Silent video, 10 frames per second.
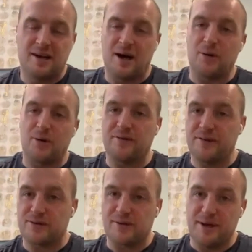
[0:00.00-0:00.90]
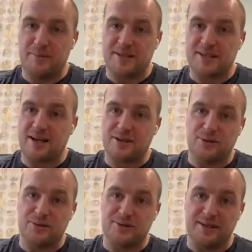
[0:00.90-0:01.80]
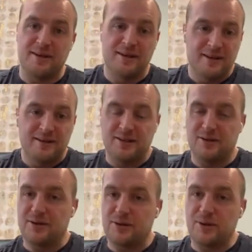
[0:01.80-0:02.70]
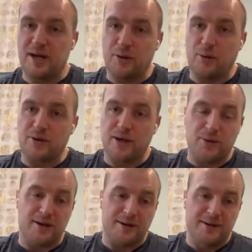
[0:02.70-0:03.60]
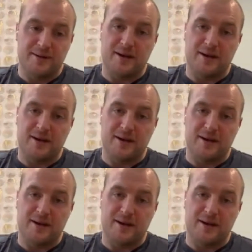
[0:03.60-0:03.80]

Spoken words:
I were on the field to make my tackles and and do that donkey work.